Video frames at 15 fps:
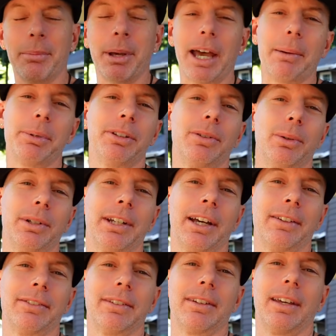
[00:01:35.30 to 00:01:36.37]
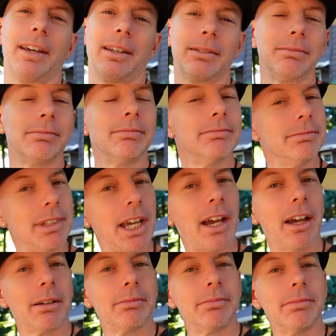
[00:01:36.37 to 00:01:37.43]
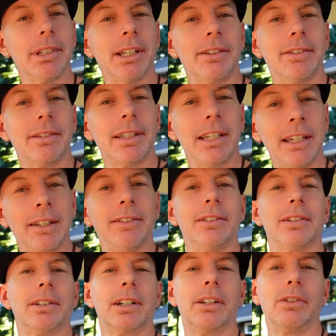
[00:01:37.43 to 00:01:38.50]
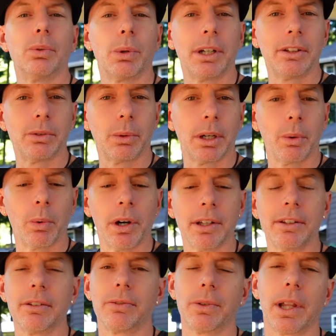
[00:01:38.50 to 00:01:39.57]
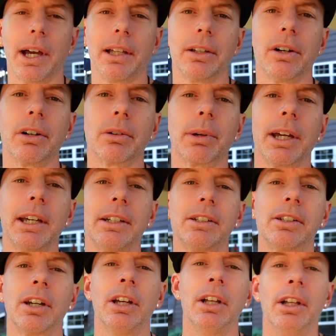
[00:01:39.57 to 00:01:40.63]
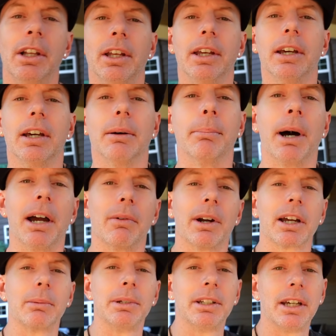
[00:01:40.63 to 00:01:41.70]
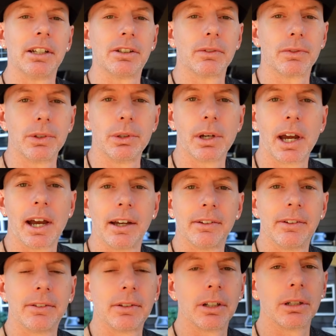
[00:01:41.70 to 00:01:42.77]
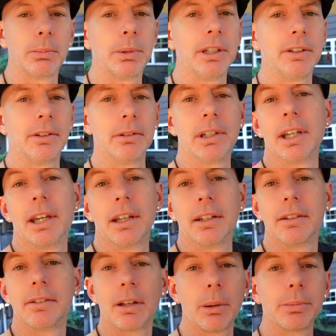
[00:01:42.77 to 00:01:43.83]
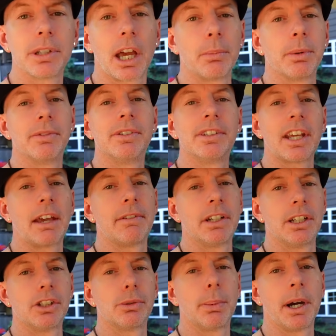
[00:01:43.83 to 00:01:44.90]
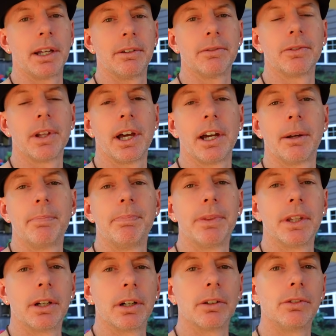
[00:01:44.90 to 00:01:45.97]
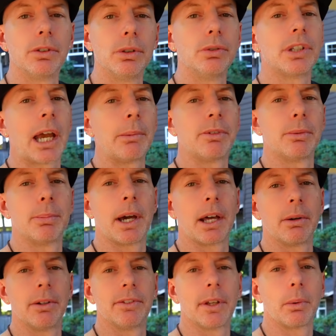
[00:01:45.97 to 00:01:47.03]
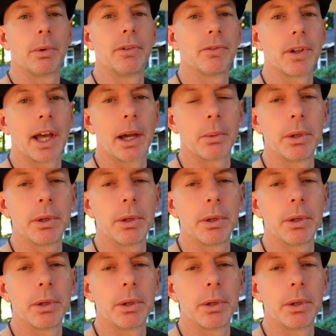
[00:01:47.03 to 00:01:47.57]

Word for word: I'm happy to announce that, yeah, it's easier in 2021 to fly long range. My recommendation for you guys is going to be to get some type of 7 inch bind and fly. There are two types of batteries that we fly.